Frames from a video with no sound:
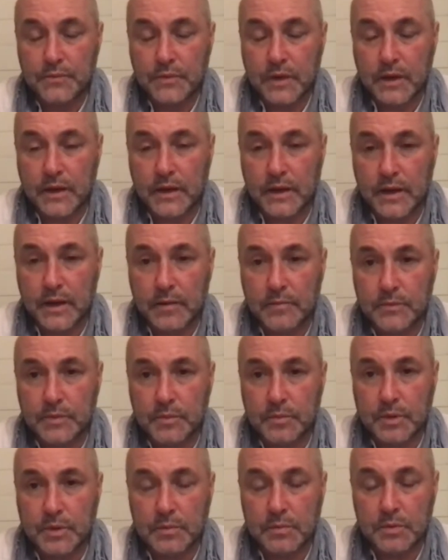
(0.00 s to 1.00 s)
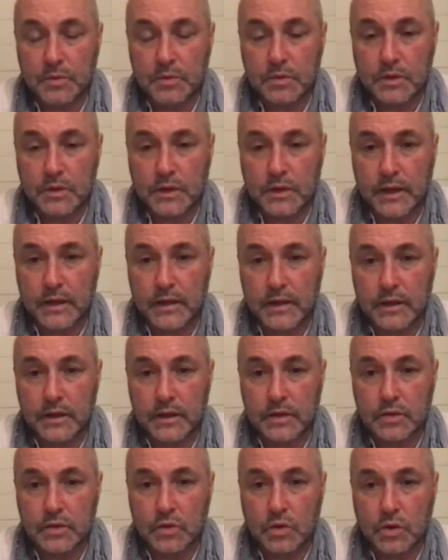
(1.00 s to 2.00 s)
the people get
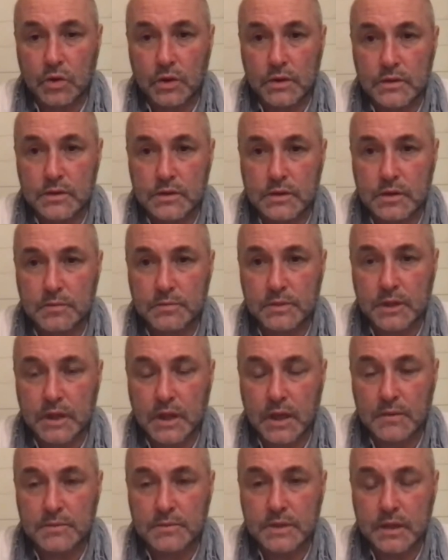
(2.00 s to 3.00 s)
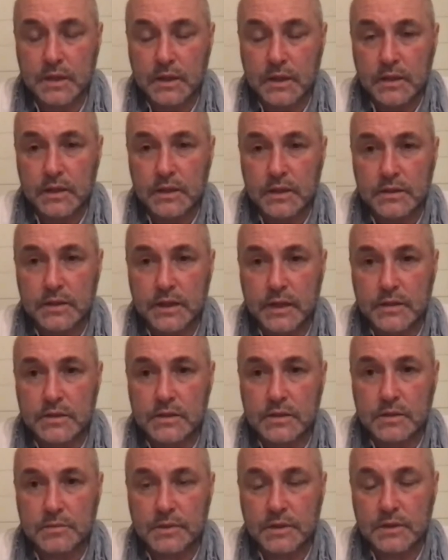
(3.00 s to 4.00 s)
ignored, and sometimes it takes
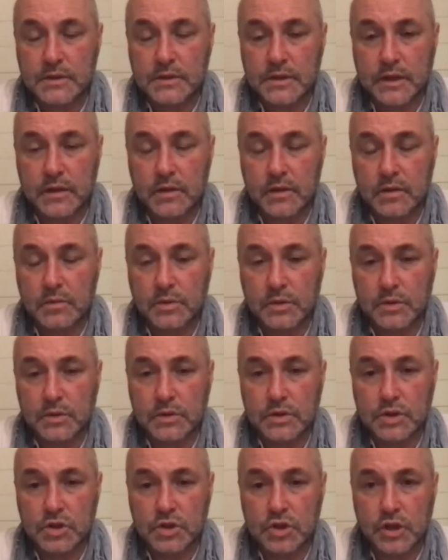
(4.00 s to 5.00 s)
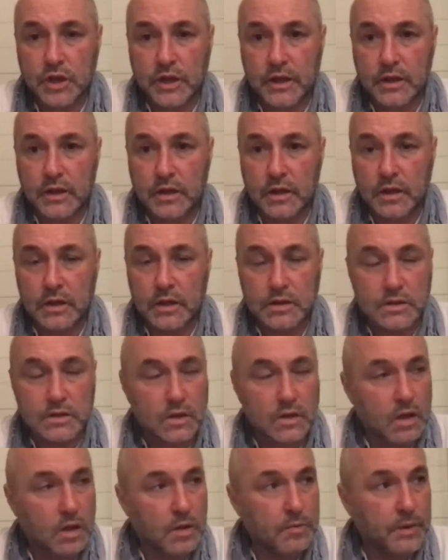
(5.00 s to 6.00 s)
something terrible to shake us
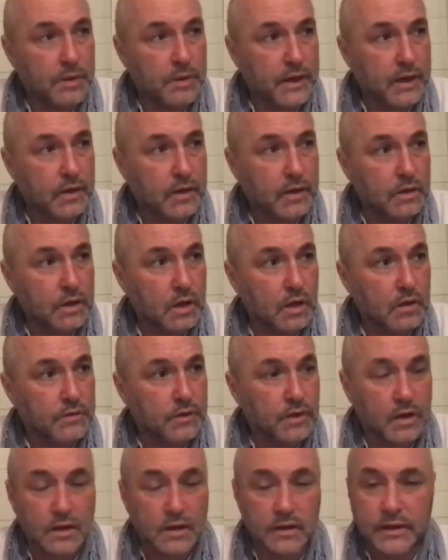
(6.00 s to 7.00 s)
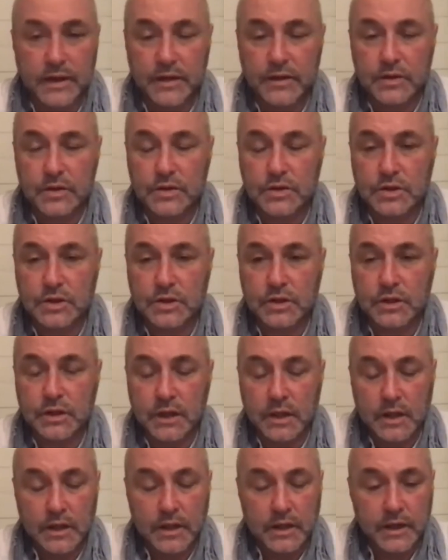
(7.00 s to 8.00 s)
up out of our lethargy.
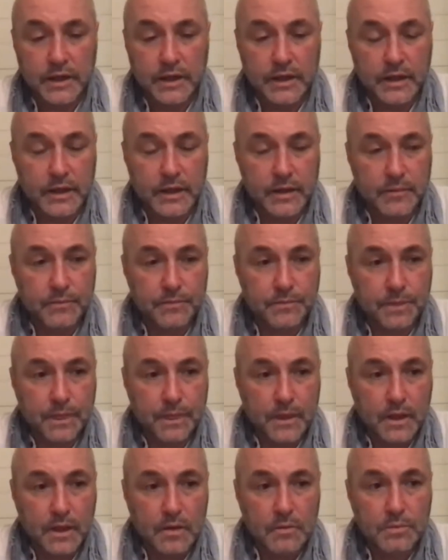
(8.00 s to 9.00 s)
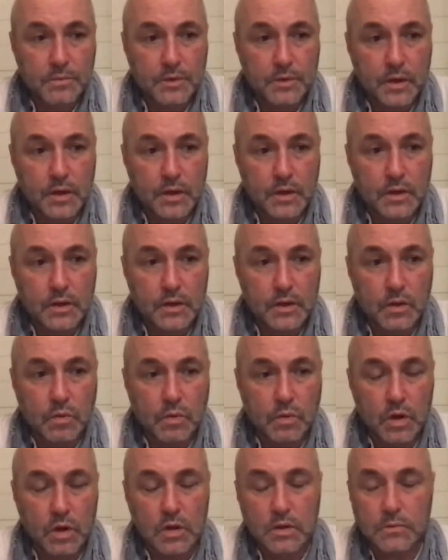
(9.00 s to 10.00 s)
But
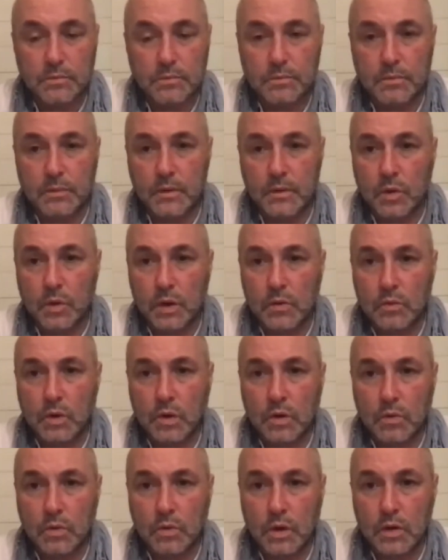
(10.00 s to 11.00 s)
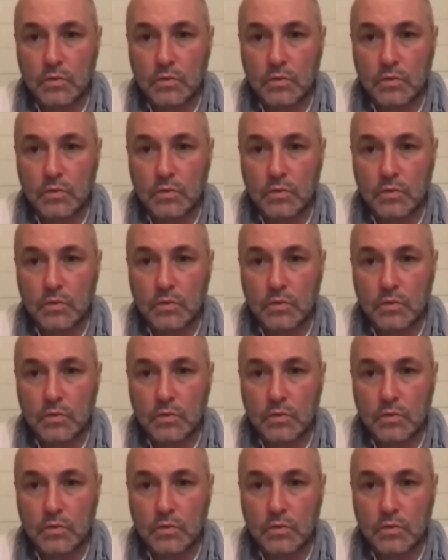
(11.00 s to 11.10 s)
what